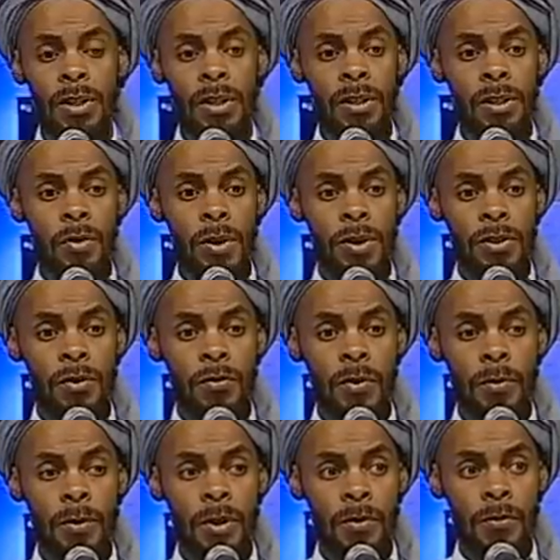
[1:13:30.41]
We'll take the
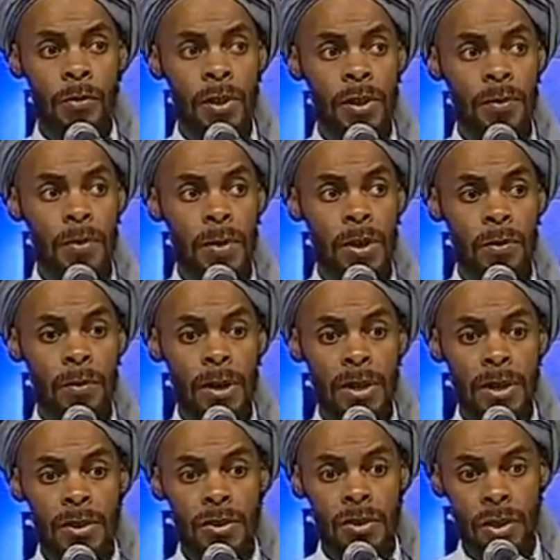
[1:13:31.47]
question from the front male
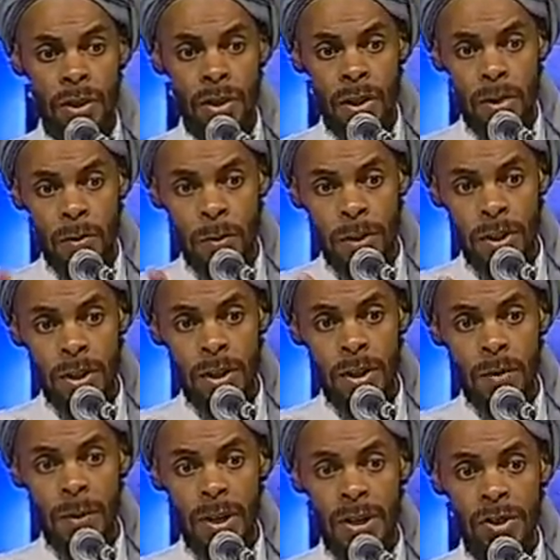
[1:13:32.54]
mic, inshallah, with the
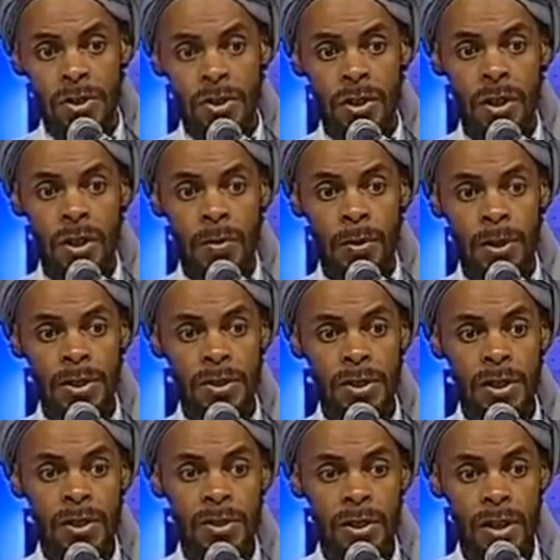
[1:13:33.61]
young man, inshallah.
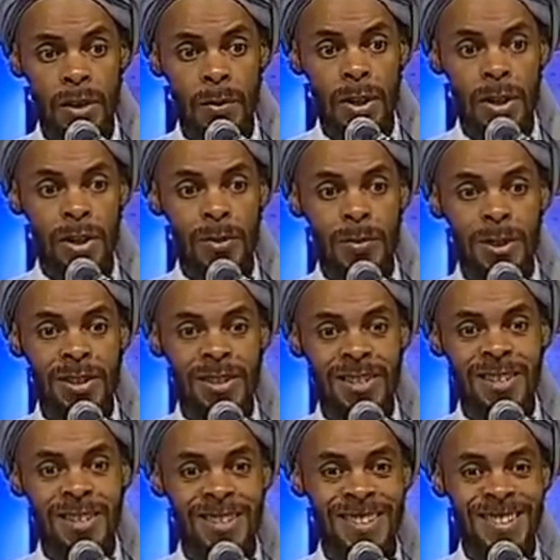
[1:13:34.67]
Please state his name and
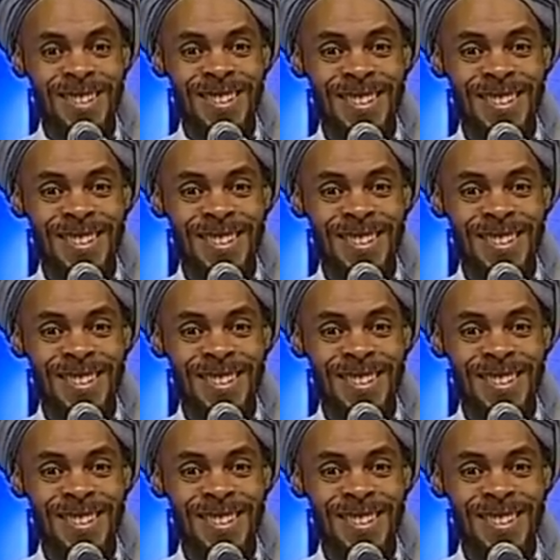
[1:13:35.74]
occupation.